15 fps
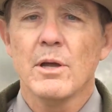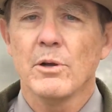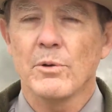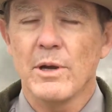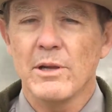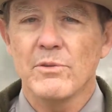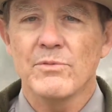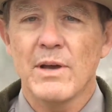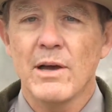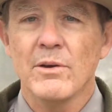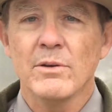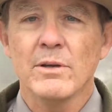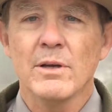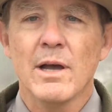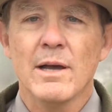Great
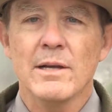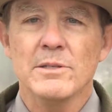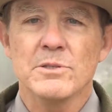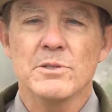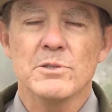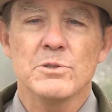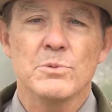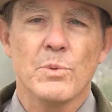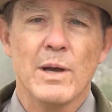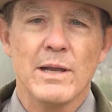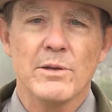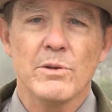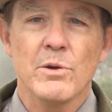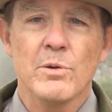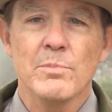Fountain geysers,
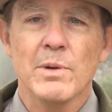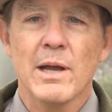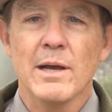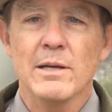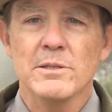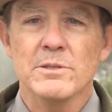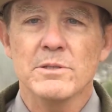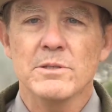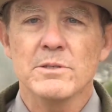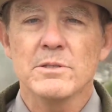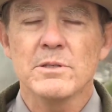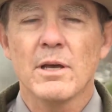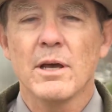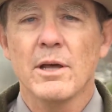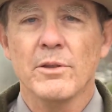White Dome
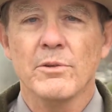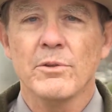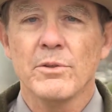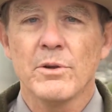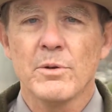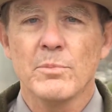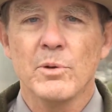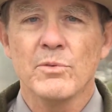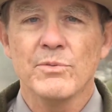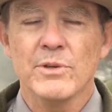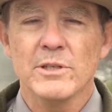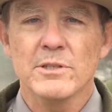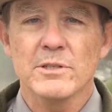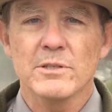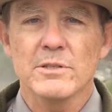geysers, other thermal
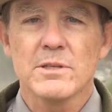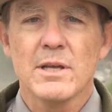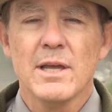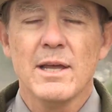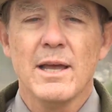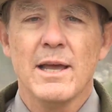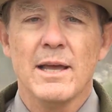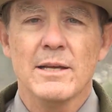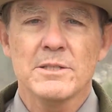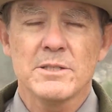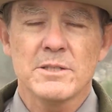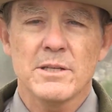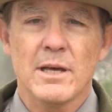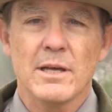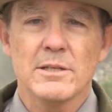features. As
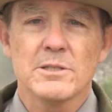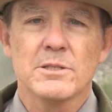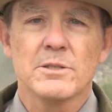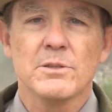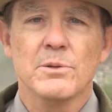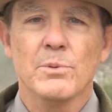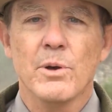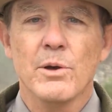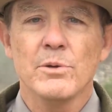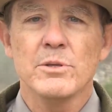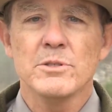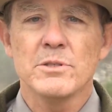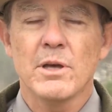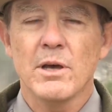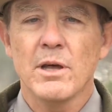such, the road
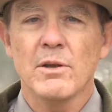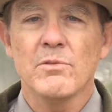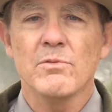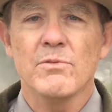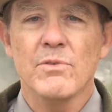is on